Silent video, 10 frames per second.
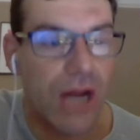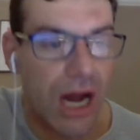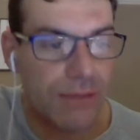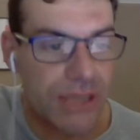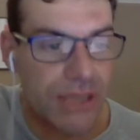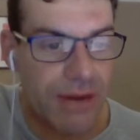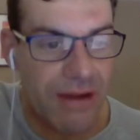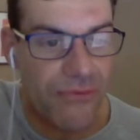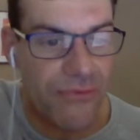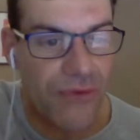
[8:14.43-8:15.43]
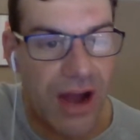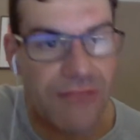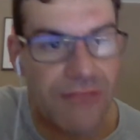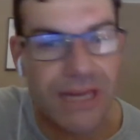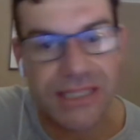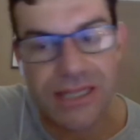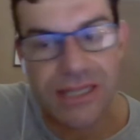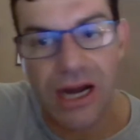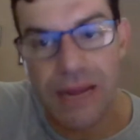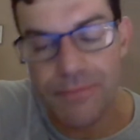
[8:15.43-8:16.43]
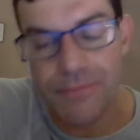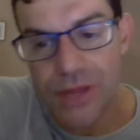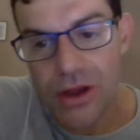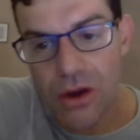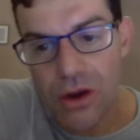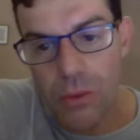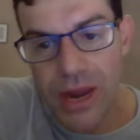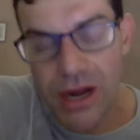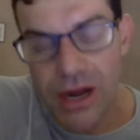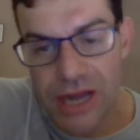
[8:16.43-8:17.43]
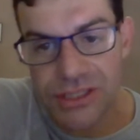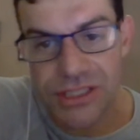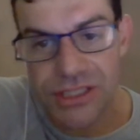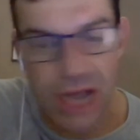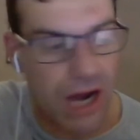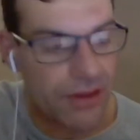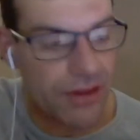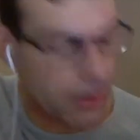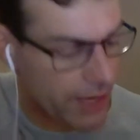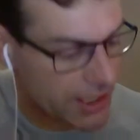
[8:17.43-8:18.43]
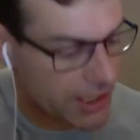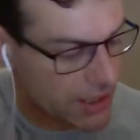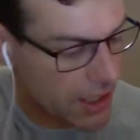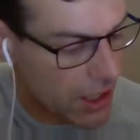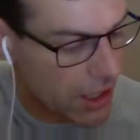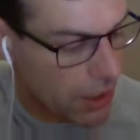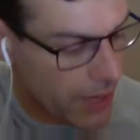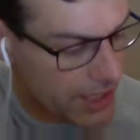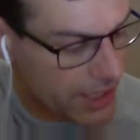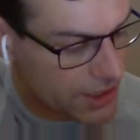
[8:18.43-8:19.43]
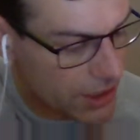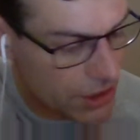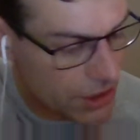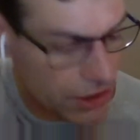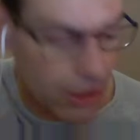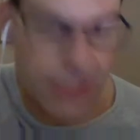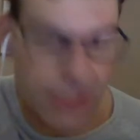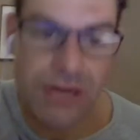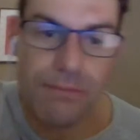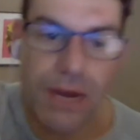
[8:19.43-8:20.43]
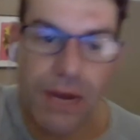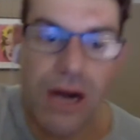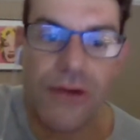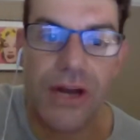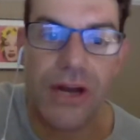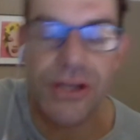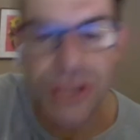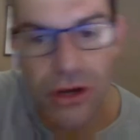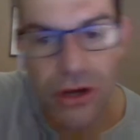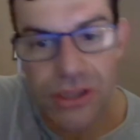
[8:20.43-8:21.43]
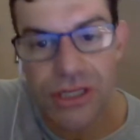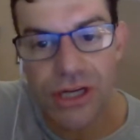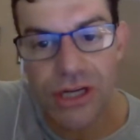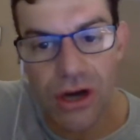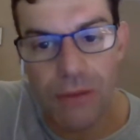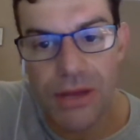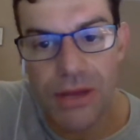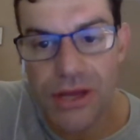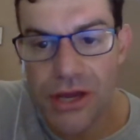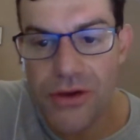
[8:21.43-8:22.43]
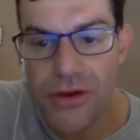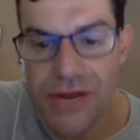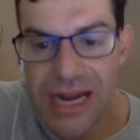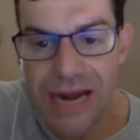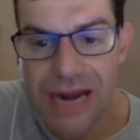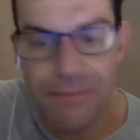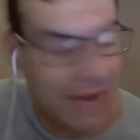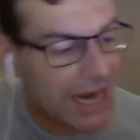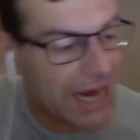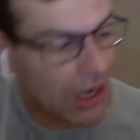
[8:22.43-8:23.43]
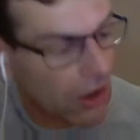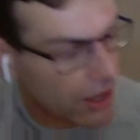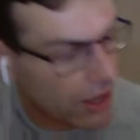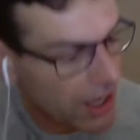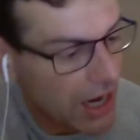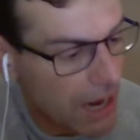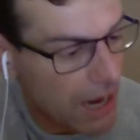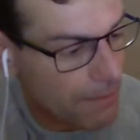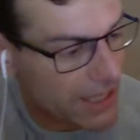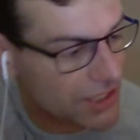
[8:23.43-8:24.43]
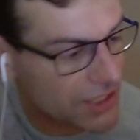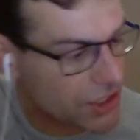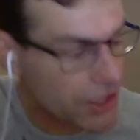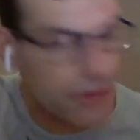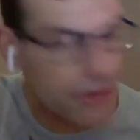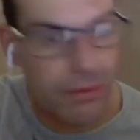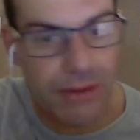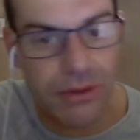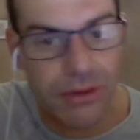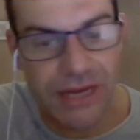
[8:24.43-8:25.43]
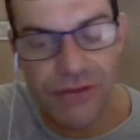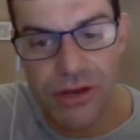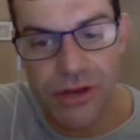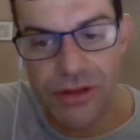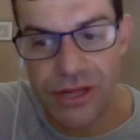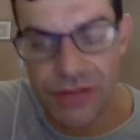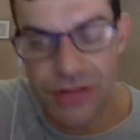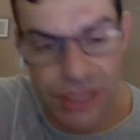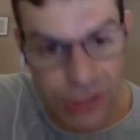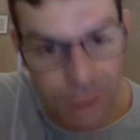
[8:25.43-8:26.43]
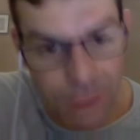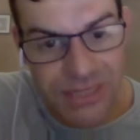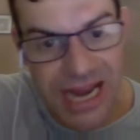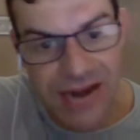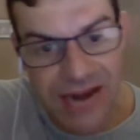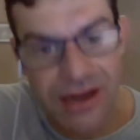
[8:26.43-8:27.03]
So in about 5 minutes' time, we are going to start the quiz. Quiz.parkrun.com. You can play along. Please do. We will give you the top 10.